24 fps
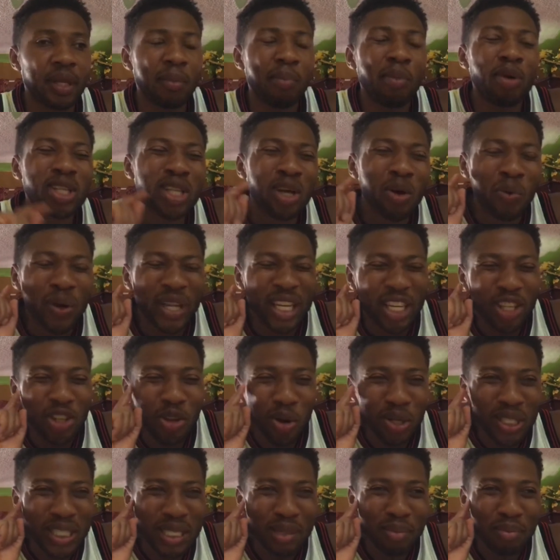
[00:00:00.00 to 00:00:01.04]
But our
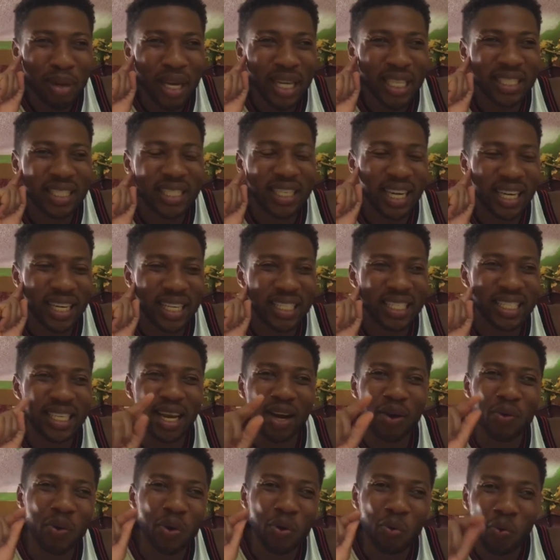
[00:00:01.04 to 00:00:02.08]
dirty mentality
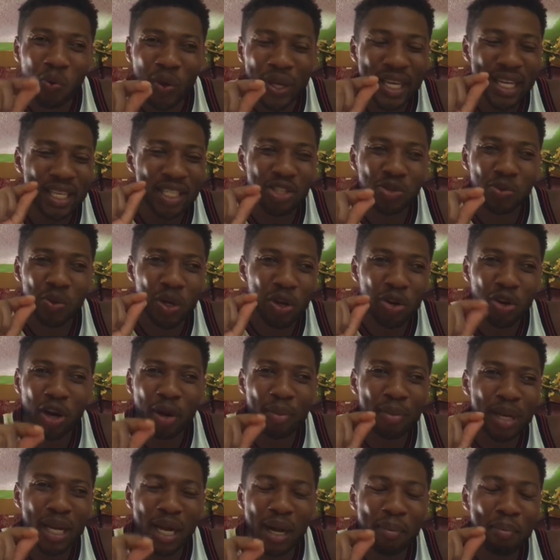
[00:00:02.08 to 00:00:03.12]
and our ways, we
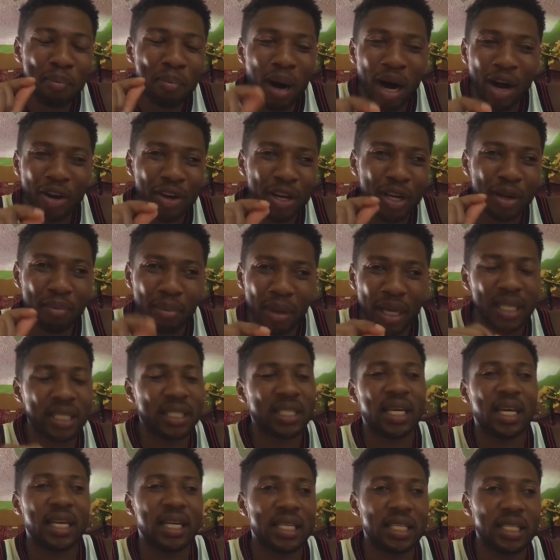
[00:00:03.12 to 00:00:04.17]
crabby that barrel
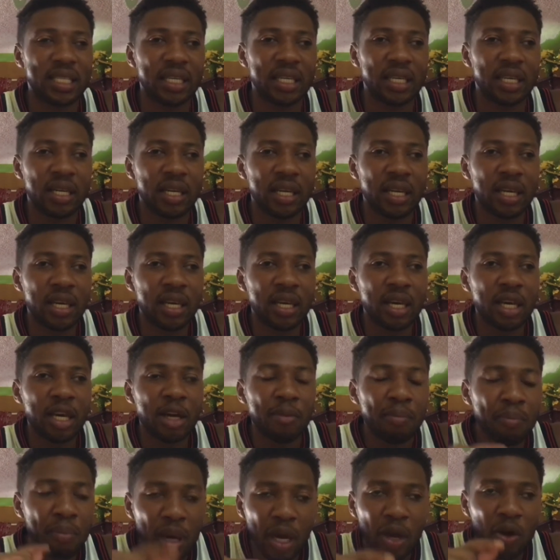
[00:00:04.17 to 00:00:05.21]
mentality,
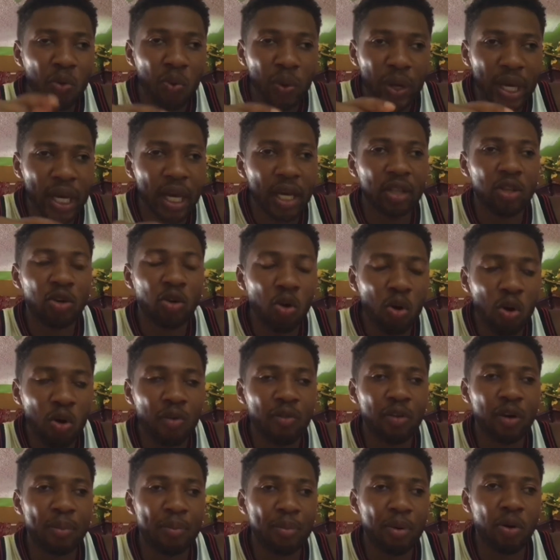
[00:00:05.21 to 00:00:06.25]
make we get
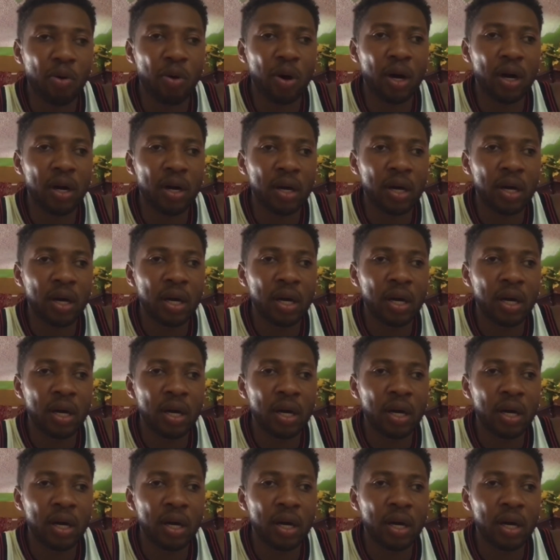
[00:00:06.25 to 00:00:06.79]
overpower.